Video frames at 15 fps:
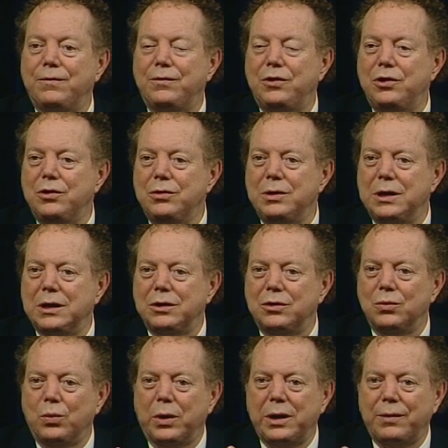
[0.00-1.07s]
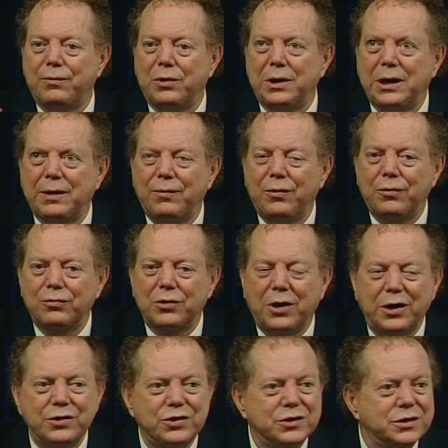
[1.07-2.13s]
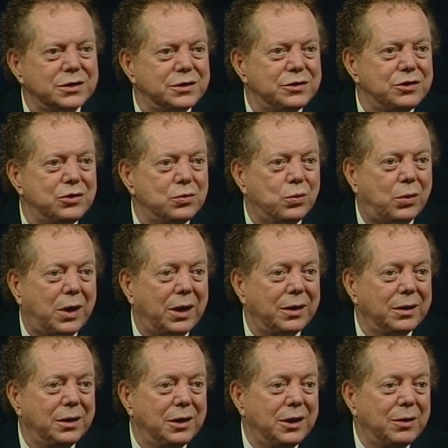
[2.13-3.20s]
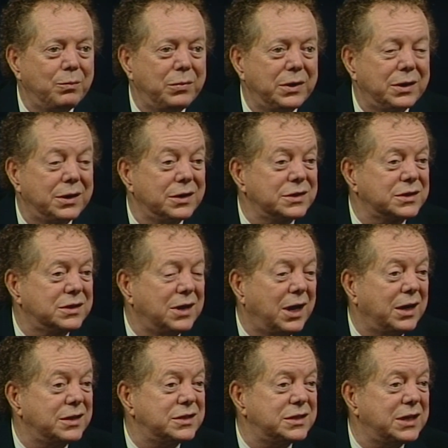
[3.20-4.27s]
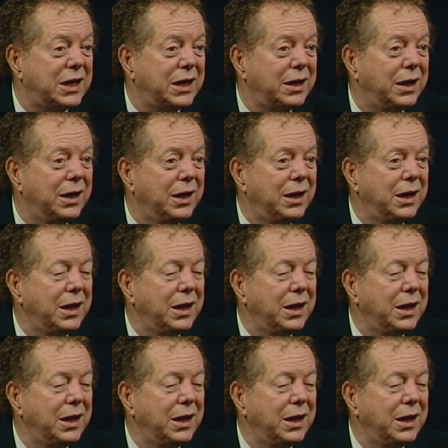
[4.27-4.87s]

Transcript: lift you into whatever level of consciousness you want because God said,